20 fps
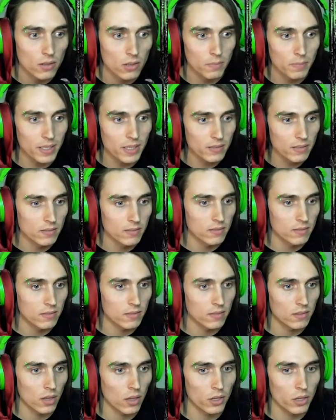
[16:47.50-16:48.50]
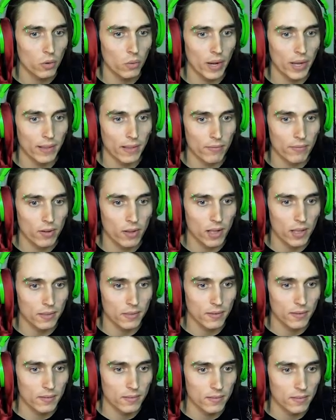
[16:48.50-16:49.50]
Open? Oh no, wait, I forgot.
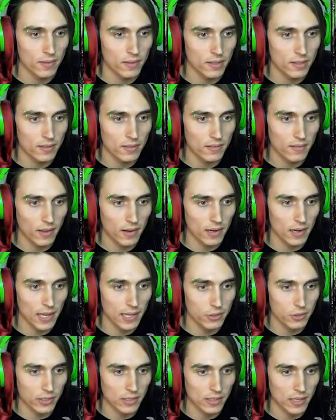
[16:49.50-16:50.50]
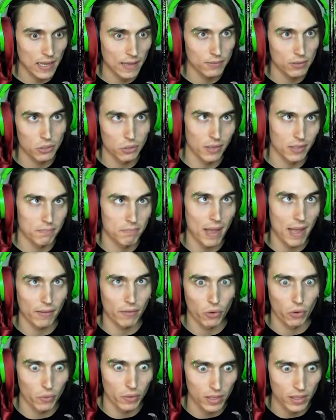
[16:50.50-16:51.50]
This is not electric. I have to do it
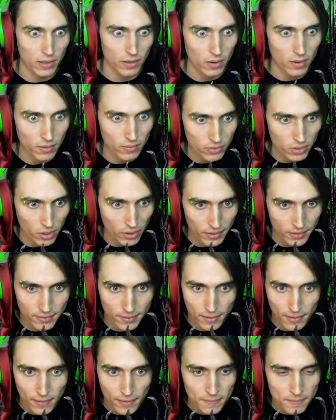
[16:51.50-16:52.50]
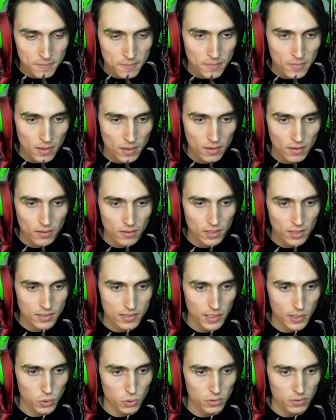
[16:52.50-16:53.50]
manually, of course.
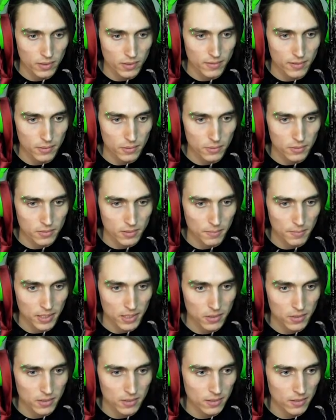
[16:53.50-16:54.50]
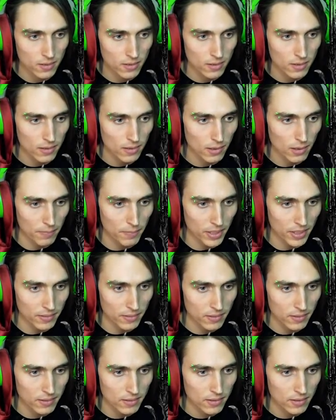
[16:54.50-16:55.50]
Yes, I do. Yes, I do.
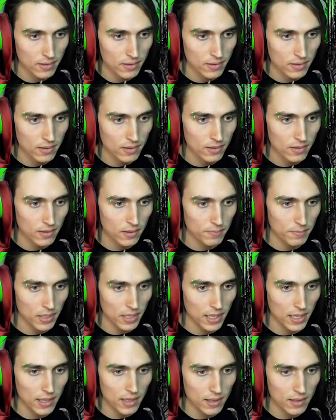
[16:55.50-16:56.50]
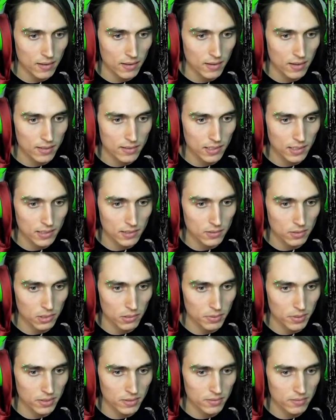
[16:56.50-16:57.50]
Open. Open. Hey, I tell you to
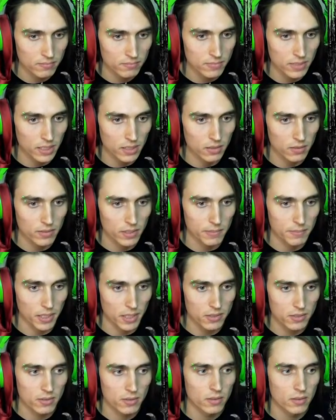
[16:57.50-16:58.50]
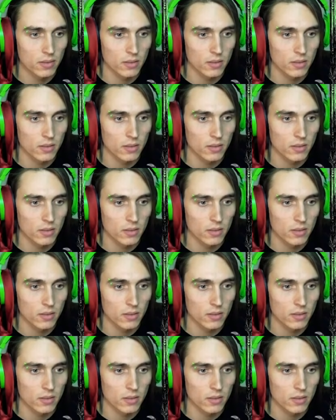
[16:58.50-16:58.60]
open. Thank you very much.